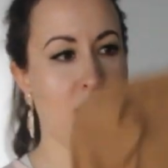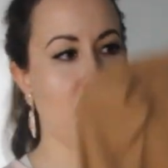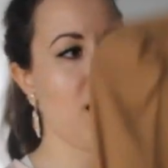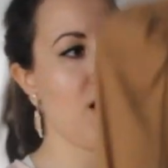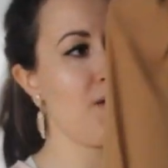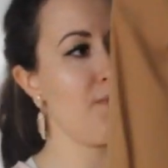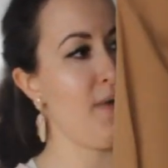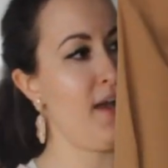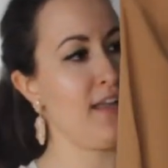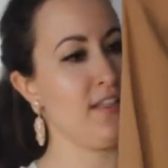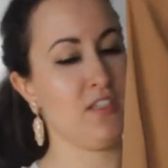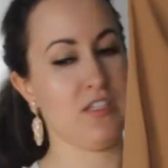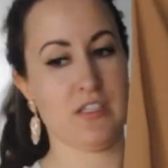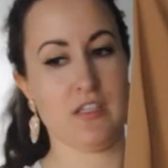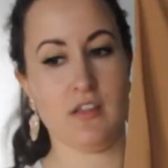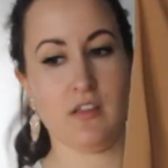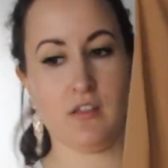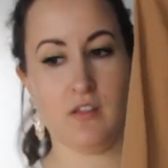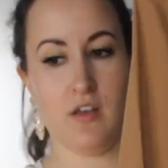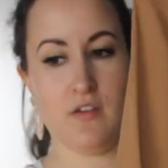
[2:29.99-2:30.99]
Um, I
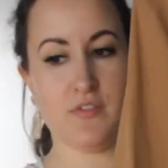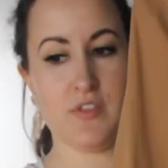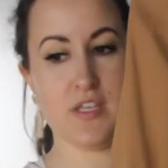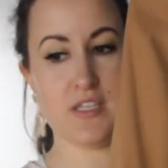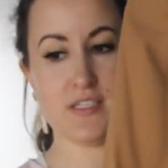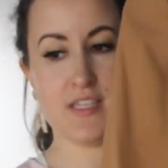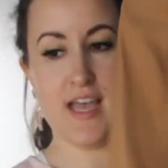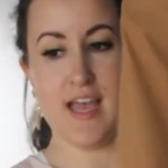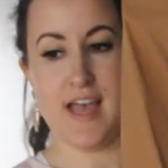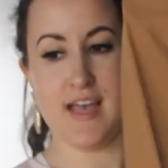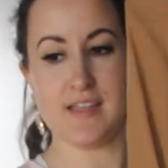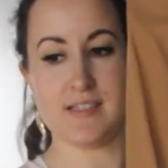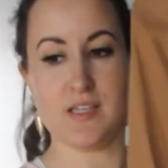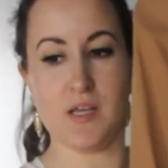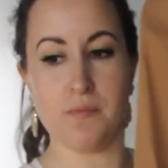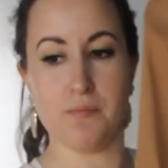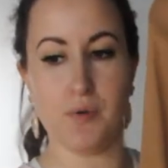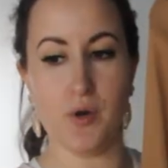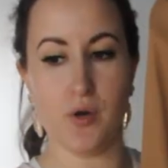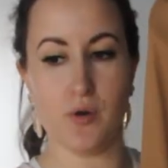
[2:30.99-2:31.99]
just love this. It has
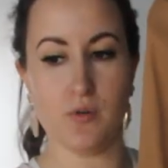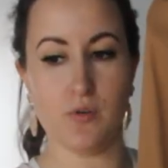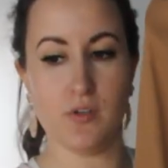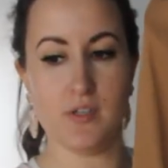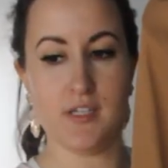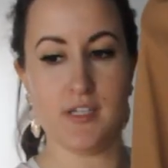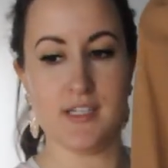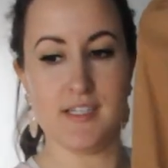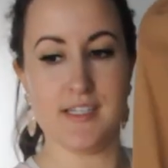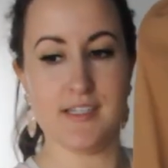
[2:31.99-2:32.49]
a bow